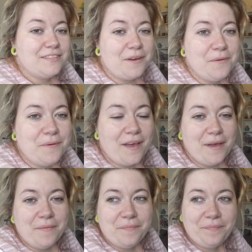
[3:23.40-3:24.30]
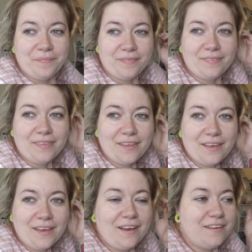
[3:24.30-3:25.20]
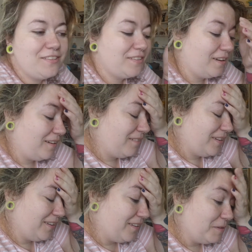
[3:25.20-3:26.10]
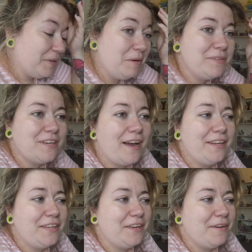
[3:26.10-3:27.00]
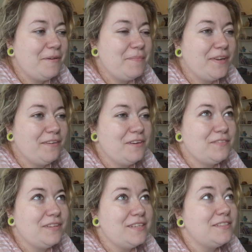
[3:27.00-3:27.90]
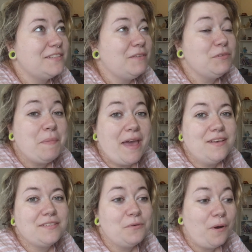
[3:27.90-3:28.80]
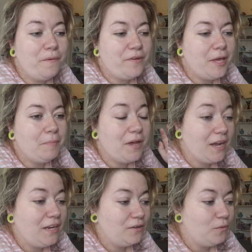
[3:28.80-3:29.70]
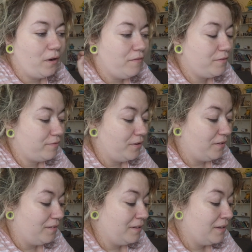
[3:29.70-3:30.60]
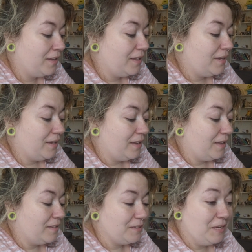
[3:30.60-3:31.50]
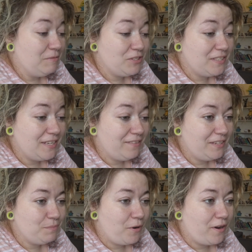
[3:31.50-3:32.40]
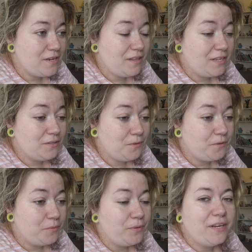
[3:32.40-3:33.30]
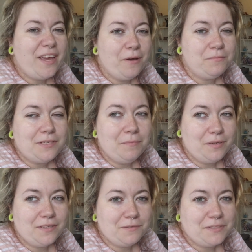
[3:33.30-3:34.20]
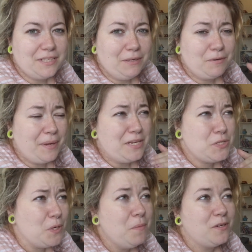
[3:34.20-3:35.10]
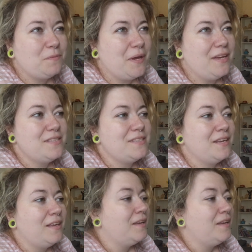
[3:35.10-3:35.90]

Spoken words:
So, I was like, oh my god, but it was kind of cute, but you know, it was a mess all over him, luckily not all over the floor. So he was just sitting there eating his porridge, like, that's adorable. Then I helped him, because obviously it would make too much mess.